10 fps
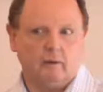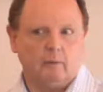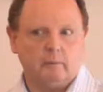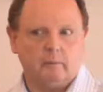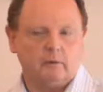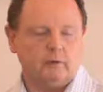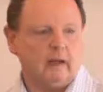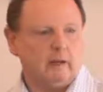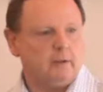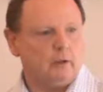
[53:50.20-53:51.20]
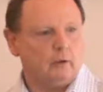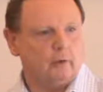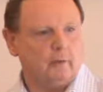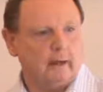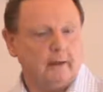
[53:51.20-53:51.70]
or developing
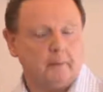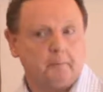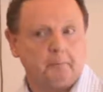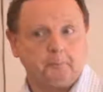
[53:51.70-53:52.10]
your career.